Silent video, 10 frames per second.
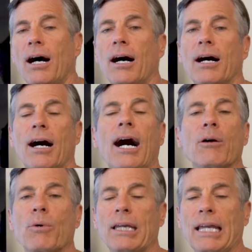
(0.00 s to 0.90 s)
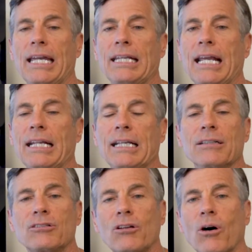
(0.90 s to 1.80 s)
Highway
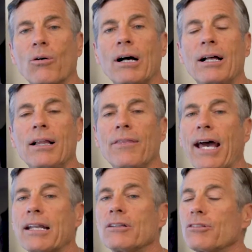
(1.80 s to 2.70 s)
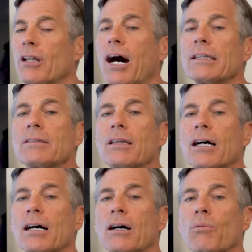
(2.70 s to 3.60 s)
880. So that is not
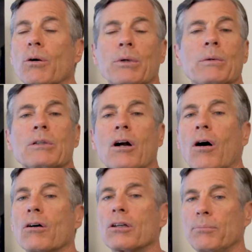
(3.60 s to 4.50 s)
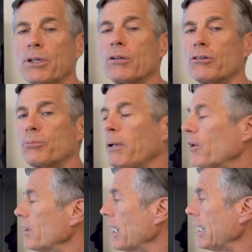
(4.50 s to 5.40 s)
what we would call commuter's
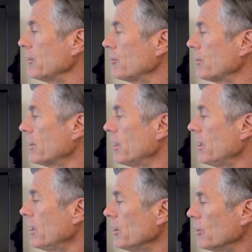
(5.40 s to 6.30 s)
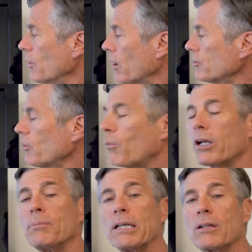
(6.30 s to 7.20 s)
paradise. You also
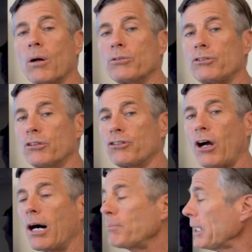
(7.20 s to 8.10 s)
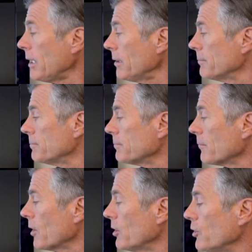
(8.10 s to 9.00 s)
want to be close to shopping.
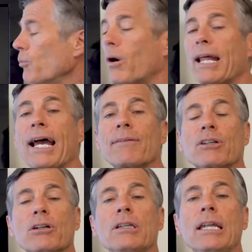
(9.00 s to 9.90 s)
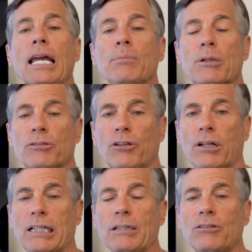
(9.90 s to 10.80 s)
You want to have good neighbors
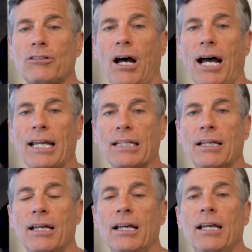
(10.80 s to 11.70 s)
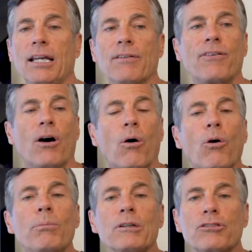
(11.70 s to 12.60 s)
on each side. If a
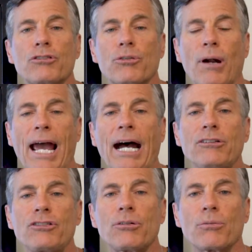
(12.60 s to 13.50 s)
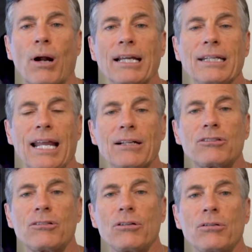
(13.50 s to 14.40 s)
home is trashed right
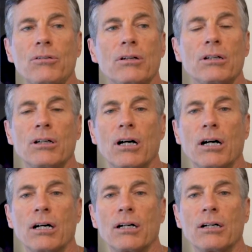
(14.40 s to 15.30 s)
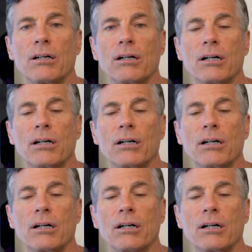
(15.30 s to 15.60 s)
next to a